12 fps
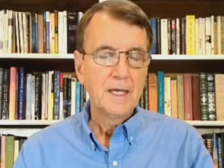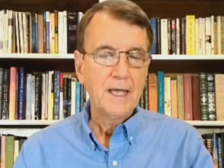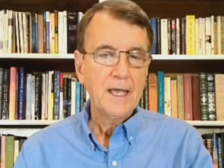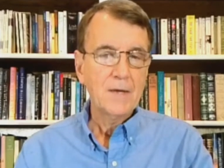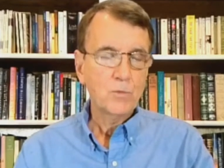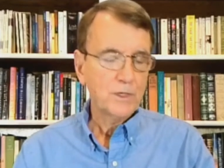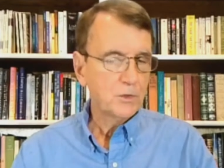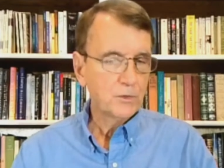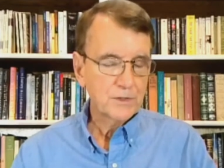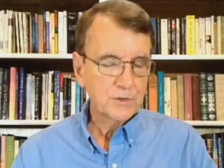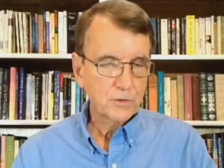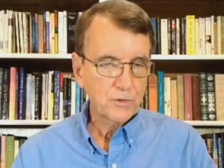And when you
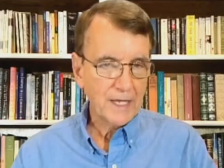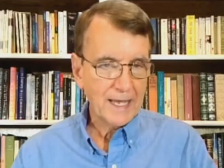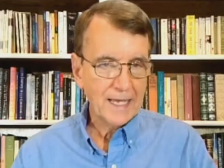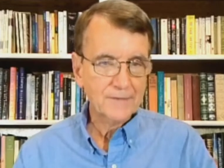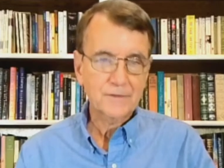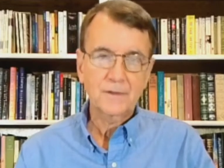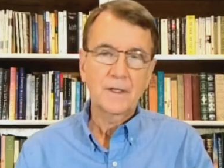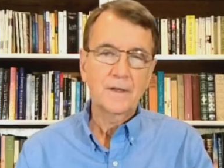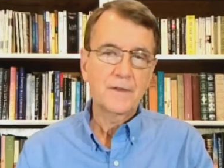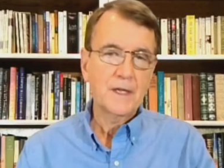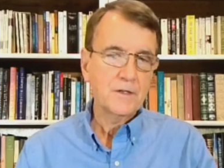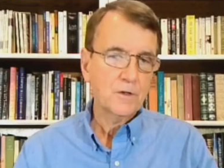can do that,
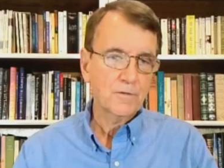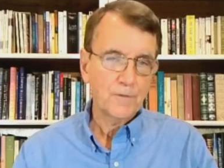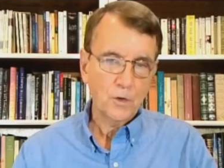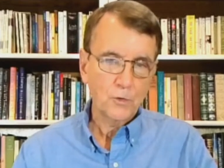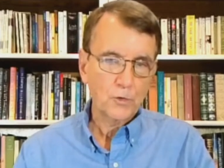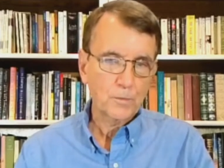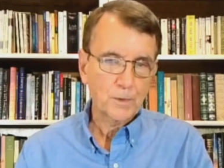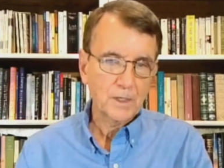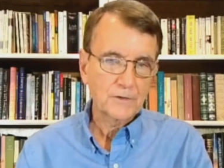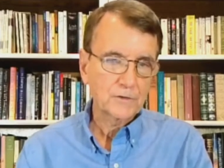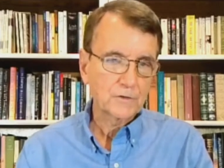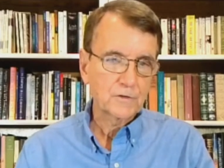then you're vulnerable
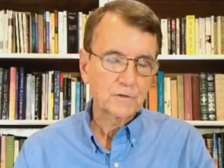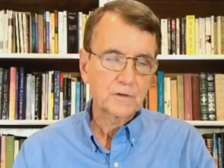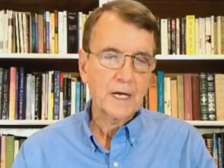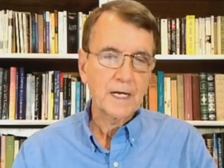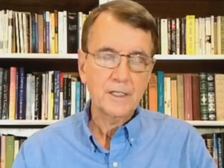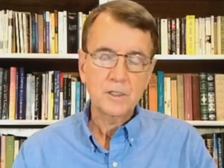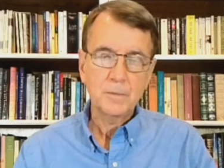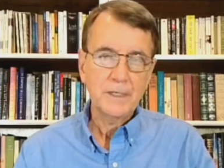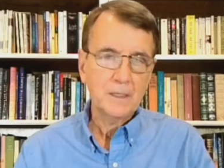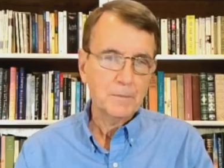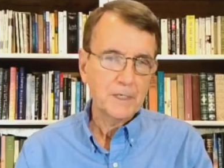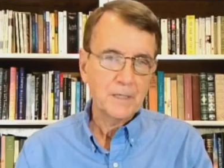as a society to
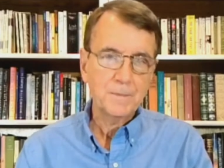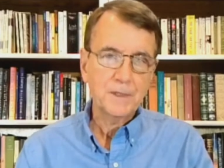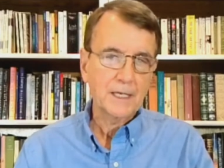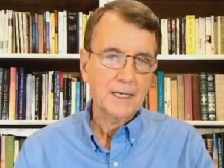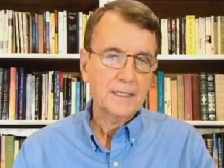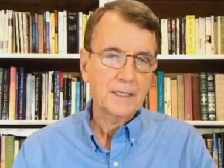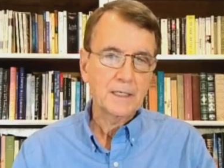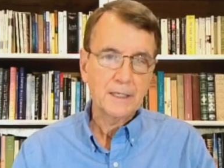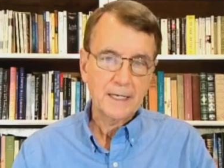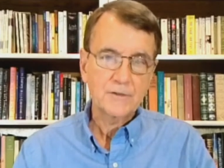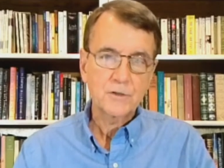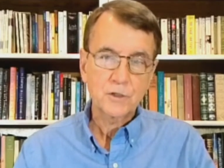being manipulated, and
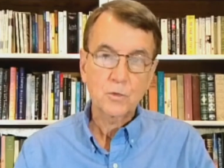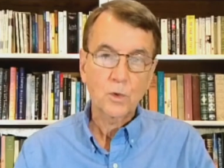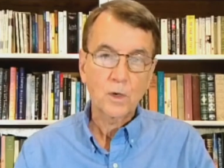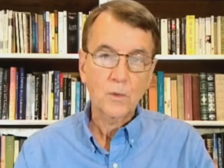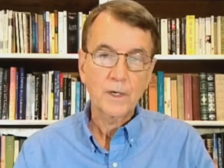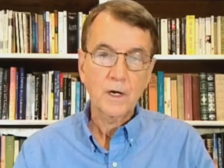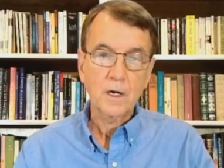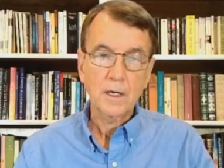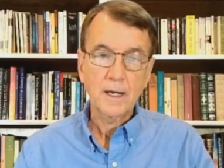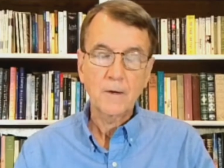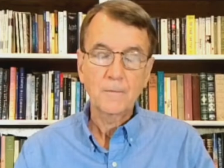that's just where we are now.